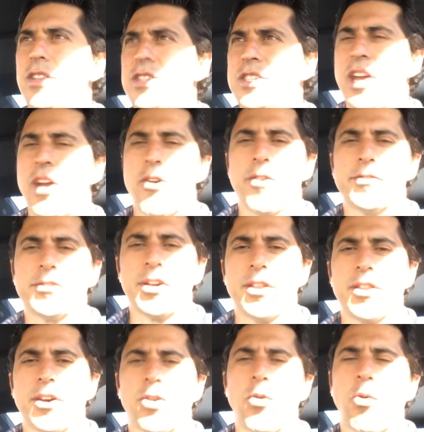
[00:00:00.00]
tariffs
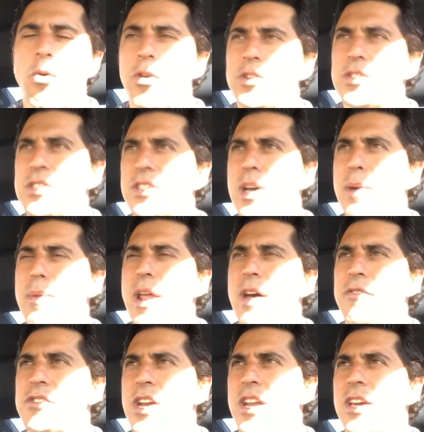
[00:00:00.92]
on the quartz coming
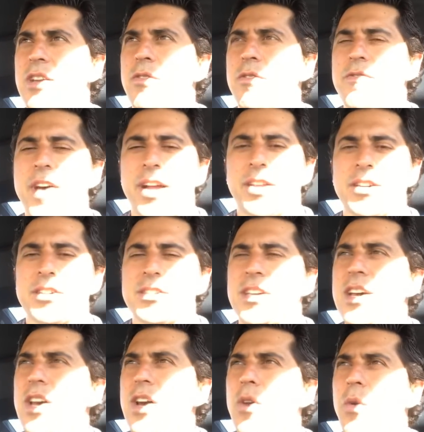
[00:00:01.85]
out of China going to affect us?
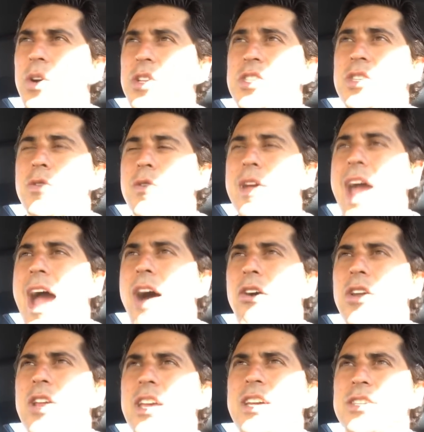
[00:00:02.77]
What's the
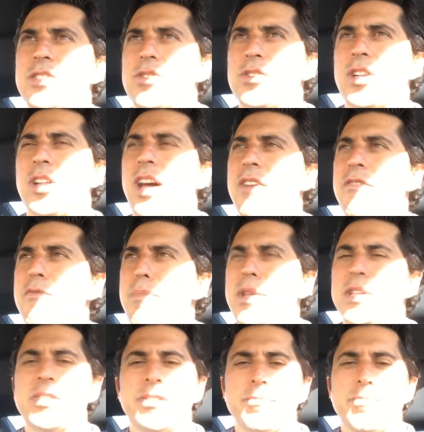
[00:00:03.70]
reality?" Because there's a lot of
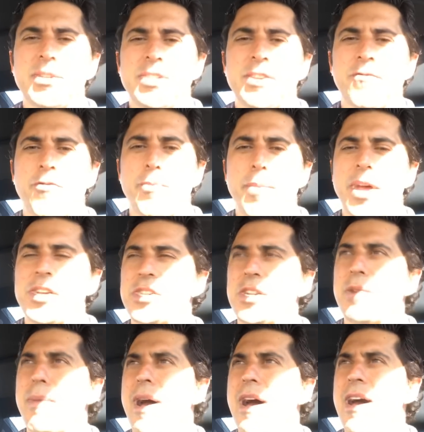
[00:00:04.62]

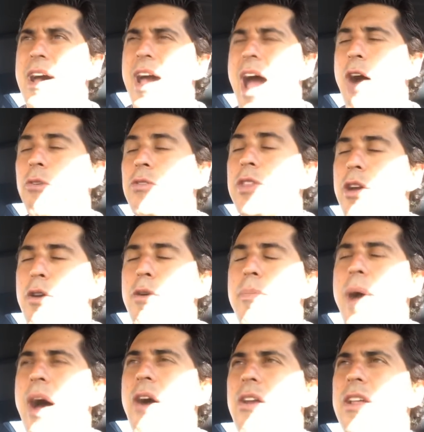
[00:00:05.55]
misinformation out there
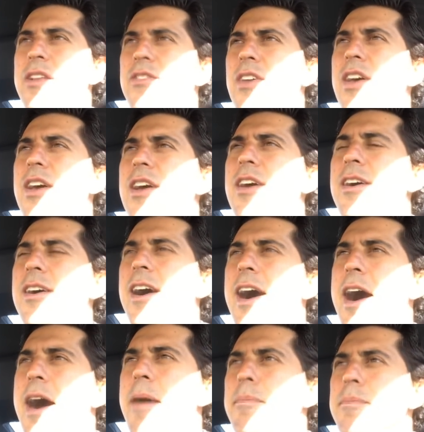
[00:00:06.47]
about it.
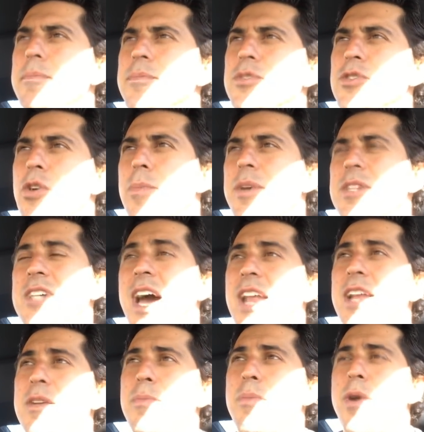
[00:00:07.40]
So I'm
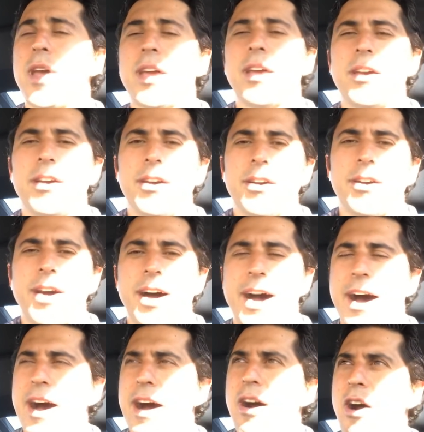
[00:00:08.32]
excited to bring
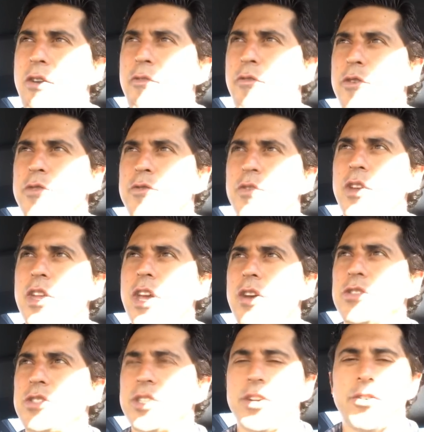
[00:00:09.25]
our first
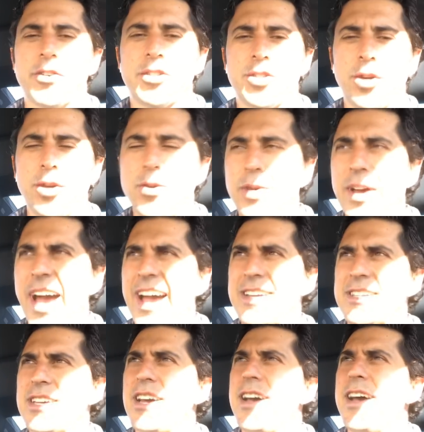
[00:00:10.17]
video series to you
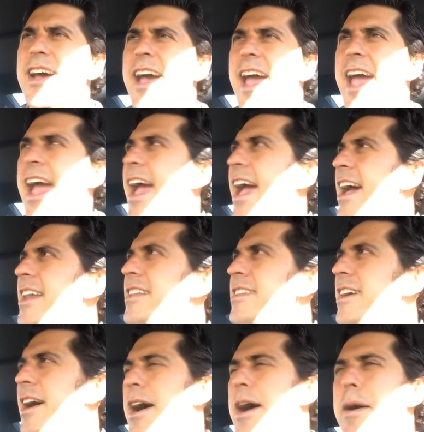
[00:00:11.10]
guys,
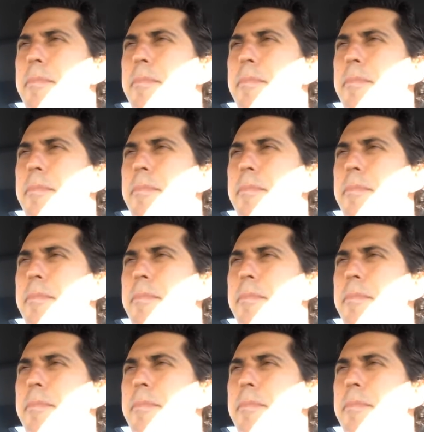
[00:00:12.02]
and